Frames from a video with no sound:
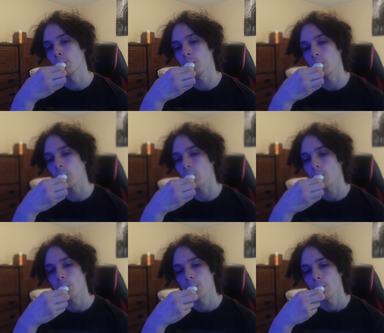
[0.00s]

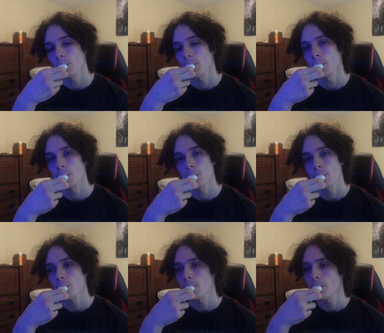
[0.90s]

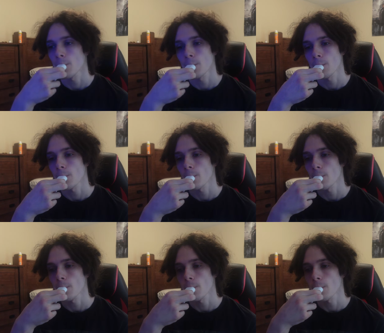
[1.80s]

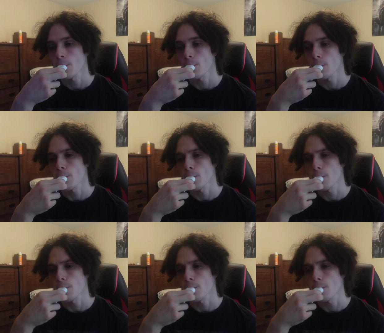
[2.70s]

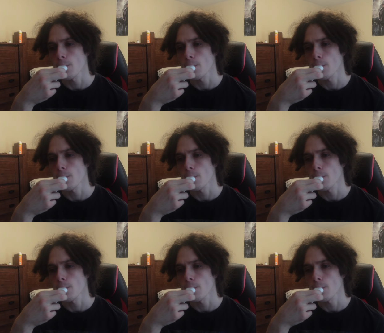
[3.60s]
(silence)